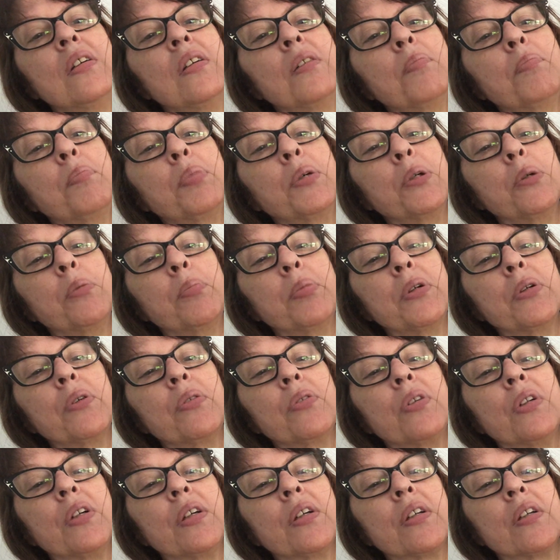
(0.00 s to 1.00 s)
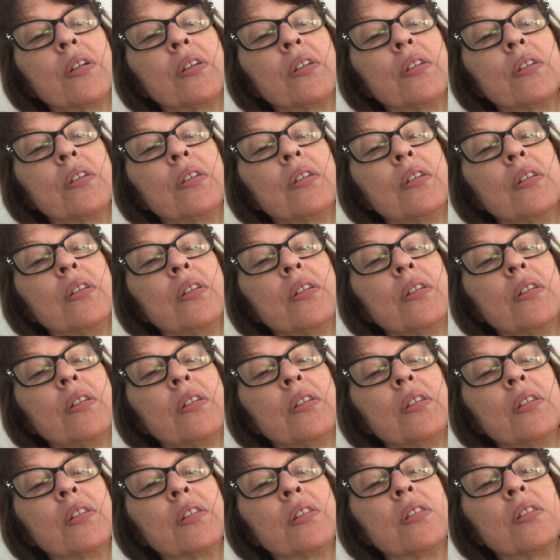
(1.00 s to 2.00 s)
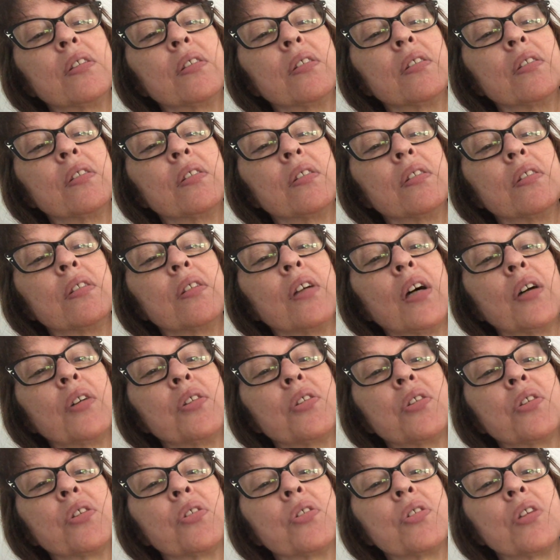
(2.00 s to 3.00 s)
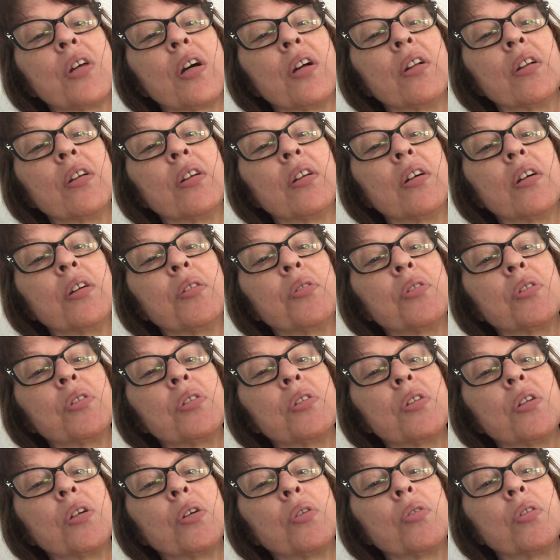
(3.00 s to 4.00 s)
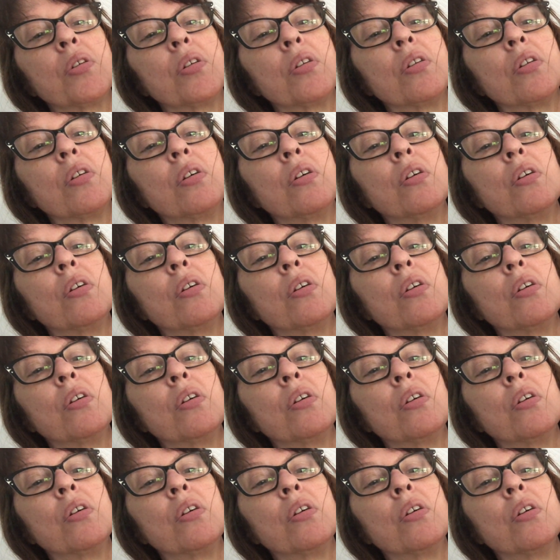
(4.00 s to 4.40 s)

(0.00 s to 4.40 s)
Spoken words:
boo-boo. Like, I'd still sell it. I would just note it